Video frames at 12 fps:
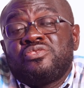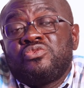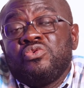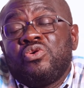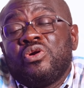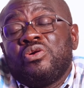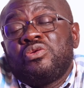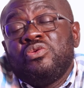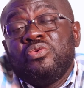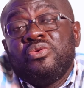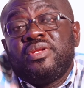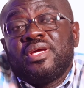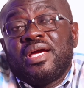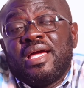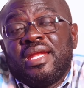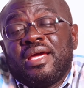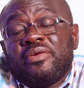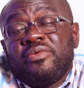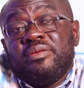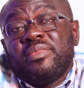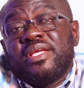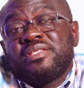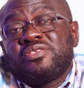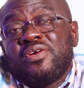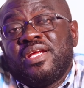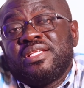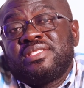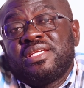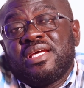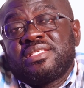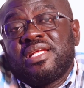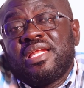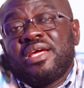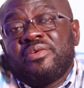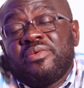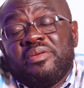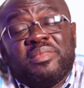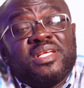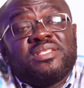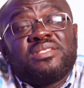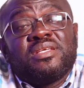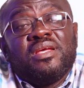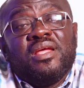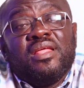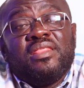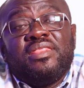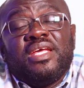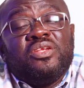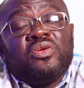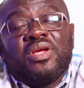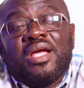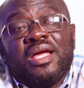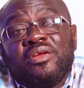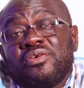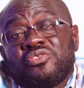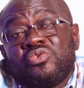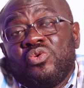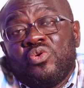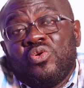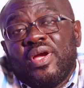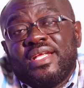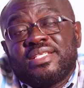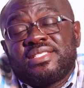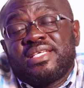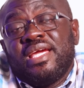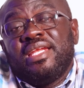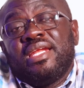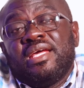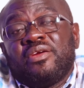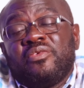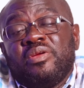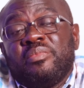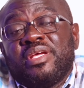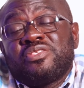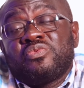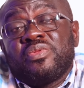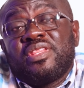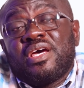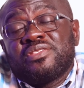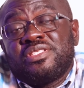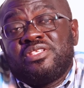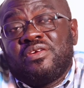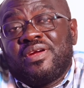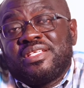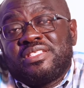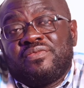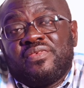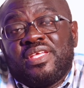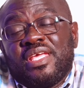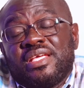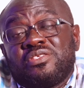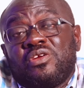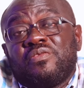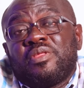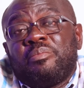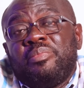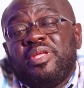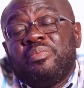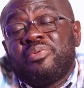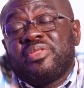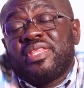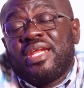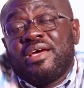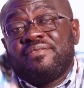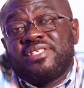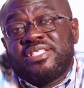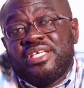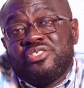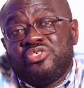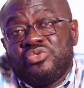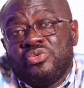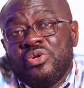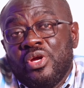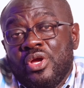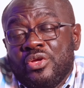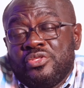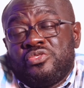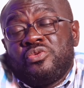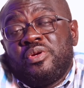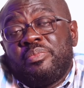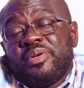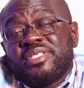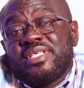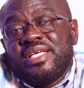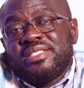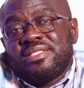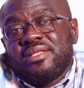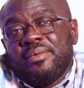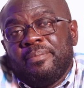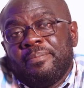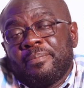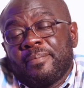to conclude an agreement or an international agreement, then you cannot go and sign an agreement without the ratification of the people that have sent you to represent them.